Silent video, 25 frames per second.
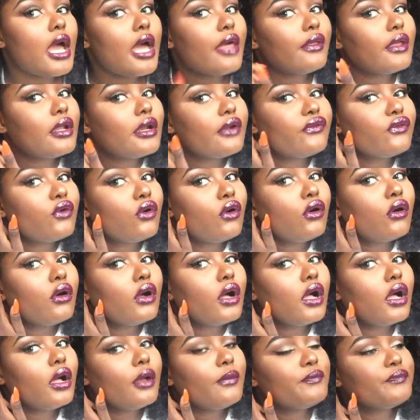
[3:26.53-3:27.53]
And then I've got
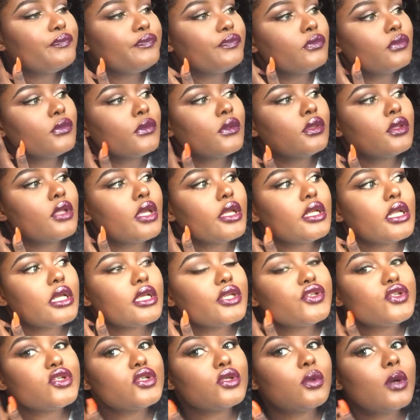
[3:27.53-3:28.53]
um
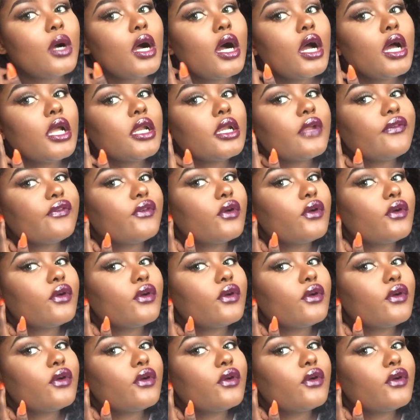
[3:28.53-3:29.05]
industrial one.